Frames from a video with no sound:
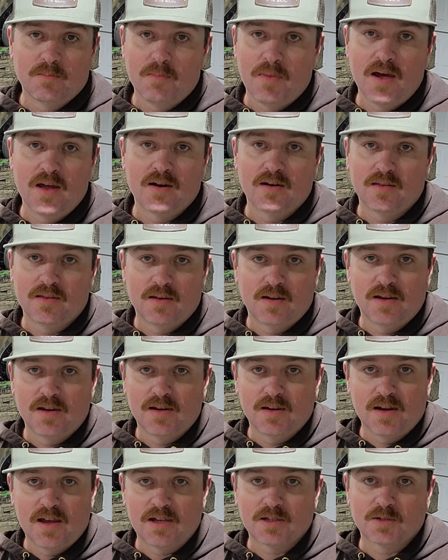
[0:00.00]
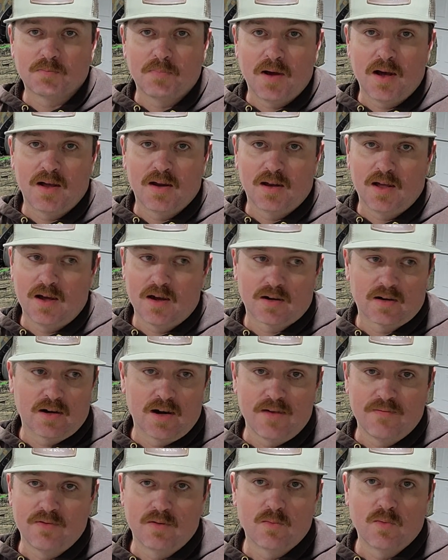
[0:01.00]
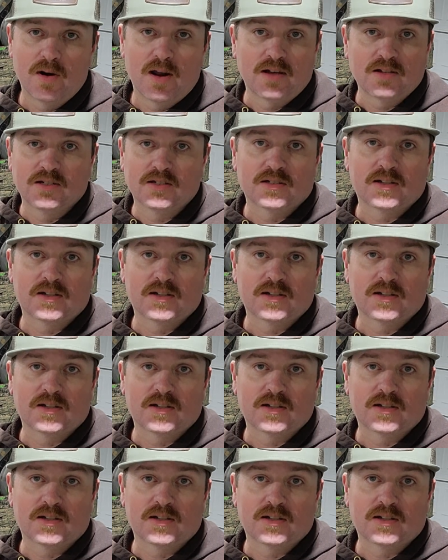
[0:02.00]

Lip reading: better than hitting that spot lock. Or even when I just